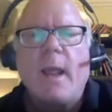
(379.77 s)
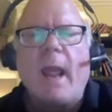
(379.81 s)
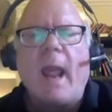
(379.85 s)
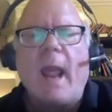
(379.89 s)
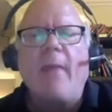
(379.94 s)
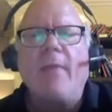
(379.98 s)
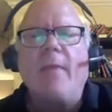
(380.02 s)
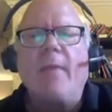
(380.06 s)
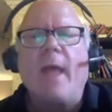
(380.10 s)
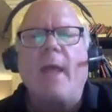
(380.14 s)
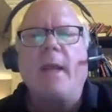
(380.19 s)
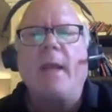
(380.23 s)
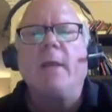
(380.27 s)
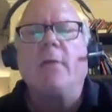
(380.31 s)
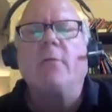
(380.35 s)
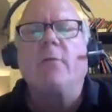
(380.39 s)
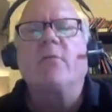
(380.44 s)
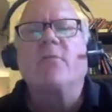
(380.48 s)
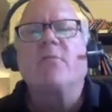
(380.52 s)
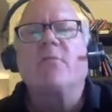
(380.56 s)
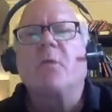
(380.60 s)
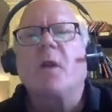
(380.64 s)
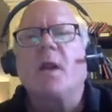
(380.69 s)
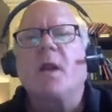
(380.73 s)
and that
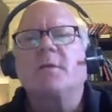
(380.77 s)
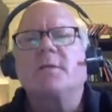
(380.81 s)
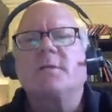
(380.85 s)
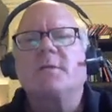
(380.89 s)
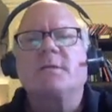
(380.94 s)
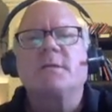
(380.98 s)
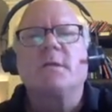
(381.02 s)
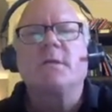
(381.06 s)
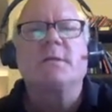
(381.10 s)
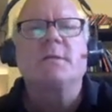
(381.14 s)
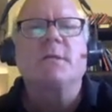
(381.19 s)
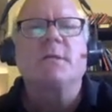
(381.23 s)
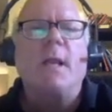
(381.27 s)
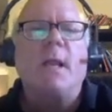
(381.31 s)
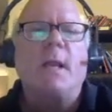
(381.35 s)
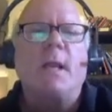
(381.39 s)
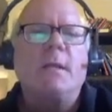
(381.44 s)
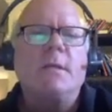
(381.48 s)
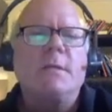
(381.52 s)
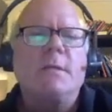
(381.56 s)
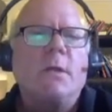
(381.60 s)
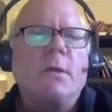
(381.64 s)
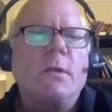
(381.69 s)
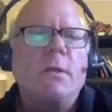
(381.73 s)
iterative process doesn't end
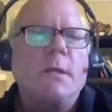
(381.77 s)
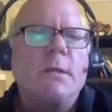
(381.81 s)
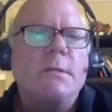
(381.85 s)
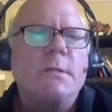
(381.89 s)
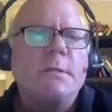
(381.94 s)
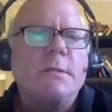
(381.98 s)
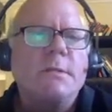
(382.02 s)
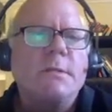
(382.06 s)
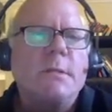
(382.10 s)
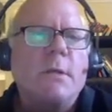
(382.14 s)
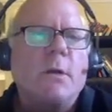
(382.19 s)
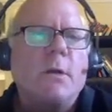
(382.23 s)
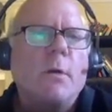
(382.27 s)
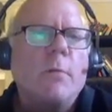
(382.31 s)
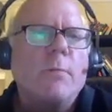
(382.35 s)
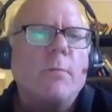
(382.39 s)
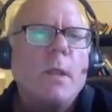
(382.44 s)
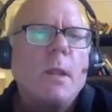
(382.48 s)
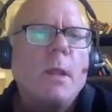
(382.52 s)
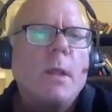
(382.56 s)
until you get to 0.